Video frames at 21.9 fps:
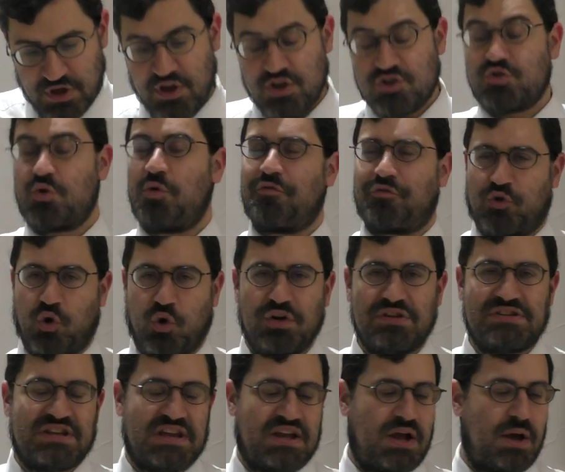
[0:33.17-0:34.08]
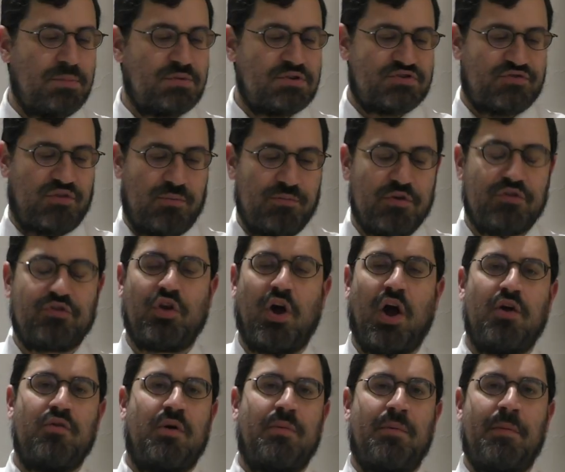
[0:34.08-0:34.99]
So of course it comes from the
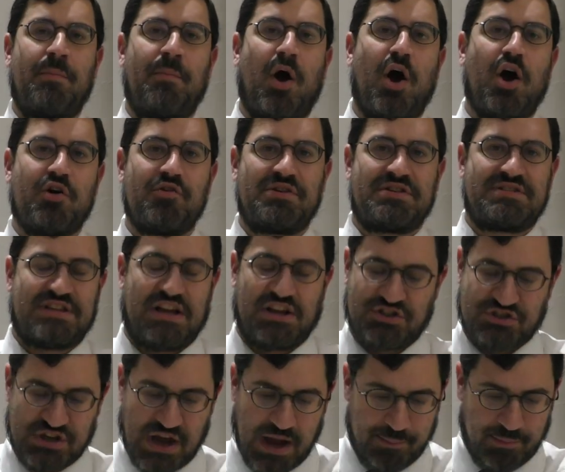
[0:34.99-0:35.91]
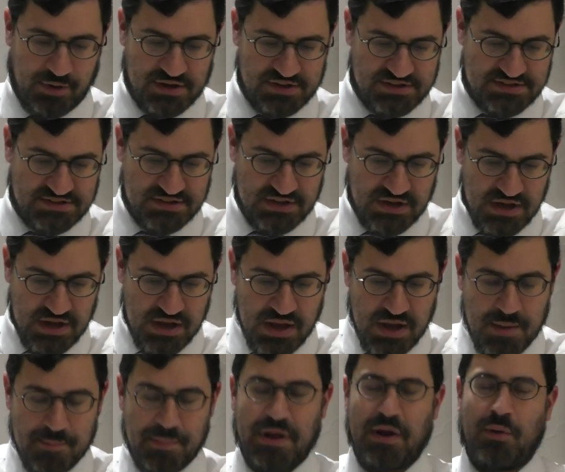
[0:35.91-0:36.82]
Torah, Memachos
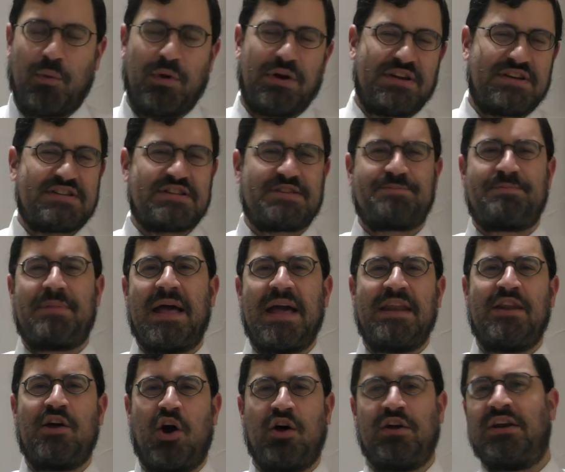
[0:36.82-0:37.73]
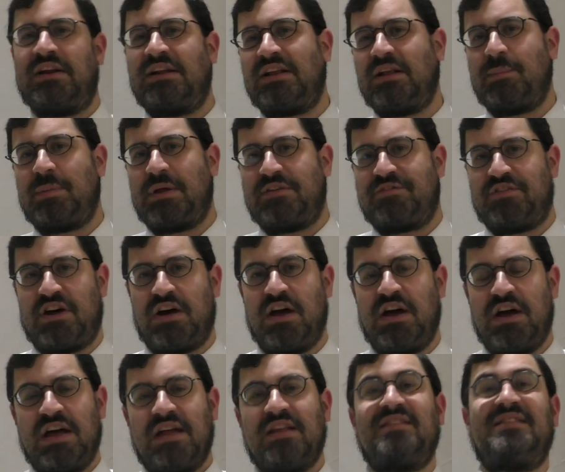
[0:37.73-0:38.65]
HaShabbos, but I want to explain it on a little bit of
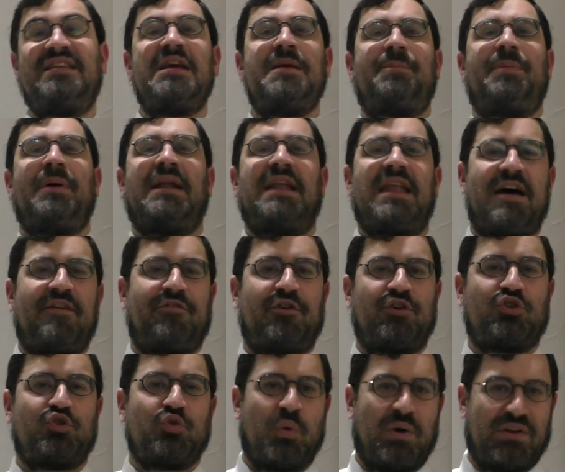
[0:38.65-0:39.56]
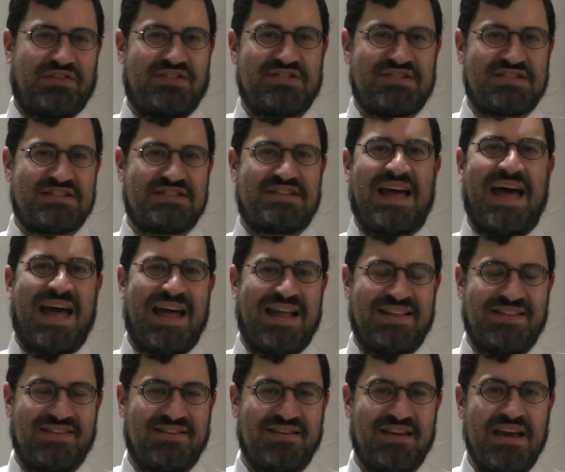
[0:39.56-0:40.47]
a deeper level to
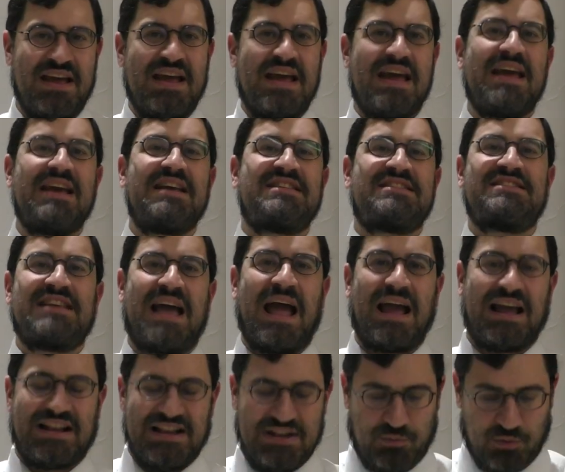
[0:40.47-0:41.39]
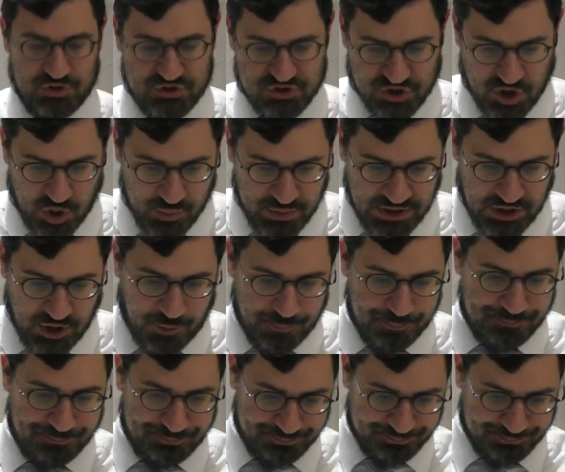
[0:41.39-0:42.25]
understand exactly what's going on.